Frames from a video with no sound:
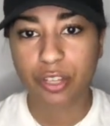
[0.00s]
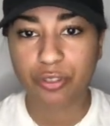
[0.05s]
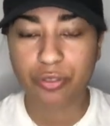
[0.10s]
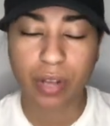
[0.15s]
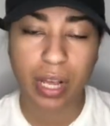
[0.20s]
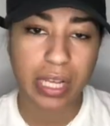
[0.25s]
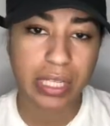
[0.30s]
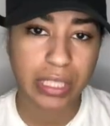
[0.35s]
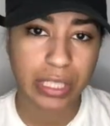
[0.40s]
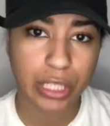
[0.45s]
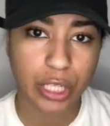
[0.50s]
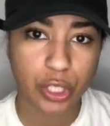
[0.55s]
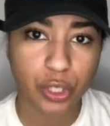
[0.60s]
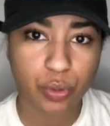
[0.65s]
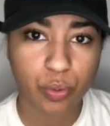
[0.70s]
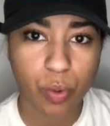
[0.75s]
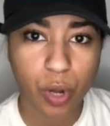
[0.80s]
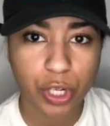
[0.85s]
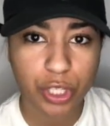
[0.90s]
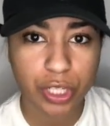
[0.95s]
You guys sent a
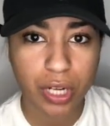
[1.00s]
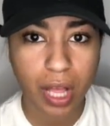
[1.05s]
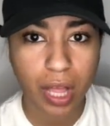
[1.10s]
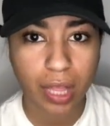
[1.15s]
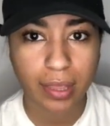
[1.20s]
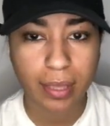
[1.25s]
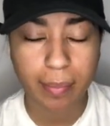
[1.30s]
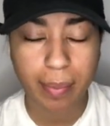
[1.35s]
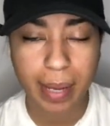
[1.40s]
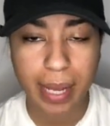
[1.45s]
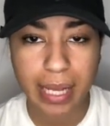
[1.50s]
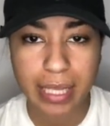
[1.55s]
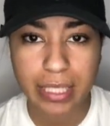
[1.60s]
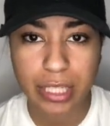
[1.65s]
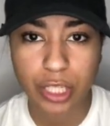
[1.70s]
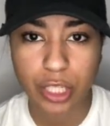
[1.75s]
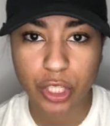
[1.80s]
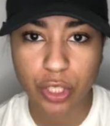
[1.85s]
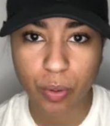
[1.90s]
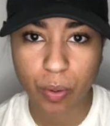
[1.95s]
$200
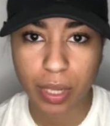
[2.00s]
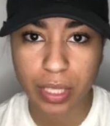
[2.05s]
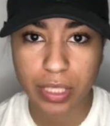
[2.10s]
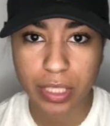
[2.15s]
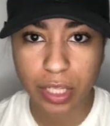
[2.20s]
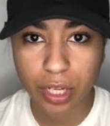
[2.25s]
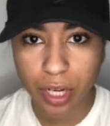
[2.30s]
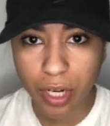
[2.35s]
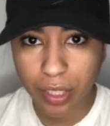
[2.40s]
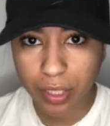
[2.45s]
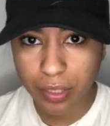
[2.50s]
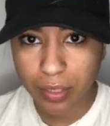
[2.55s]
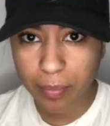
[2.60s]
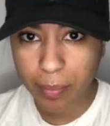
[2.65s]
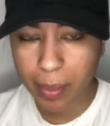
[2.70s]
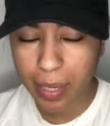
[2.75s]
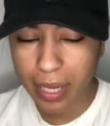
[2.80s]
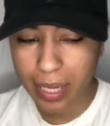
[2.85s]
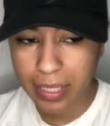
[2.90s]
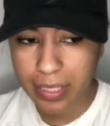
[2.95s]
deposit. So I sent her the
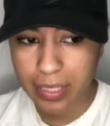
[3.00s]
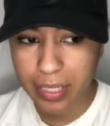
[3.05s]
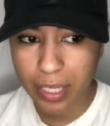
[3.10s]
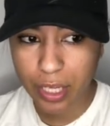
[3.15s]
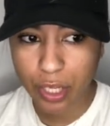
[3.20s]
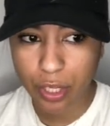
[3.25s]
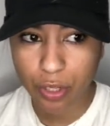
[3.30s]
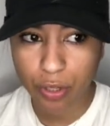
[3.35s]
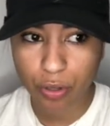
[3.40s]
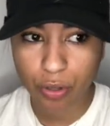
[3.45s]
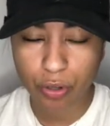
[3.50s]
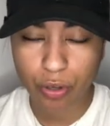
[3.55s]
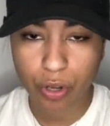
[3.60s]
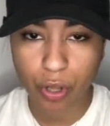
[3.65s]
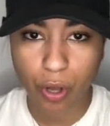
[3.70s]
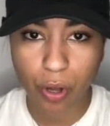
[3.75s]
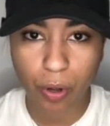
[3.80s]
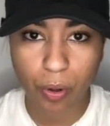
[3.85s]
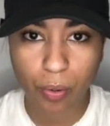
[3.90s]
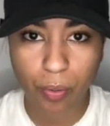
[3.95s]
deposit, you
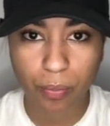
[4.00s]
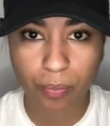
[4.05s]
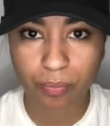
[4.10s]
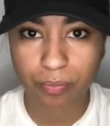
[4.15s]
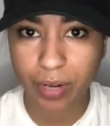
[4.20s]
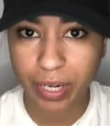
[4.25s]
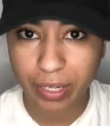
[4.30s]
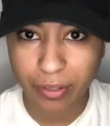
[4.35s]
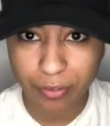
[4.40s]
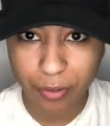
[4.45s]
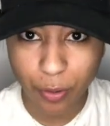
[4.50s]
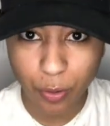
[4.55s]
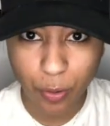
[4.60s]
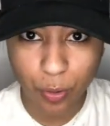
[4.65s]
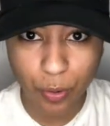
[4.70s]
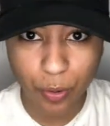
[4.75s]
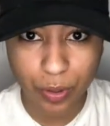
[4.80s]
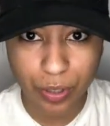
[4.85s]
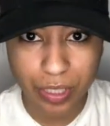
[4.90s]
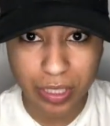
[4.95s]
know, ready for the
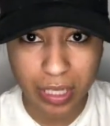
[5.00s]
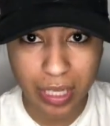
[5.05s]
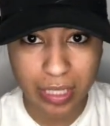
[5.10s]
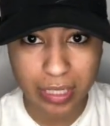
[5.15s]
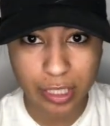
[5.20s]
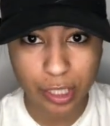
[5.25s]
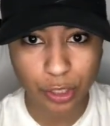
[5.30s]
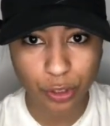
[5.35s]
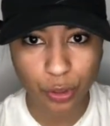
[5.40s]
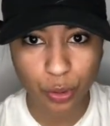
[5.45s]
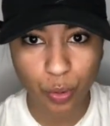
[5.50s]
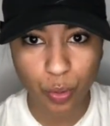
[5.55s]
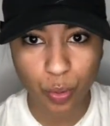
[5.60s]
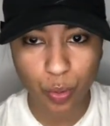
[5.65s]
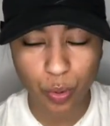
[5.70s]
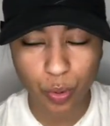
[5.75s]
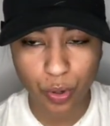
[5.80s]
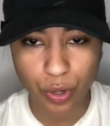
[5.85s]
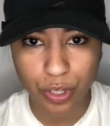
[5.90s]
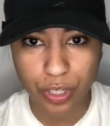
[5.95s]
course. I took the
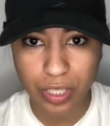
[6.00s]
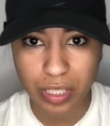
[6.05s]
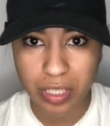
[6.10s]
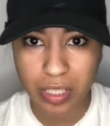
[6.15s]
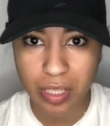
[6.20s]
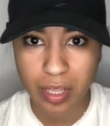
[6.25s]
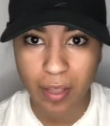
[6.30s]
course.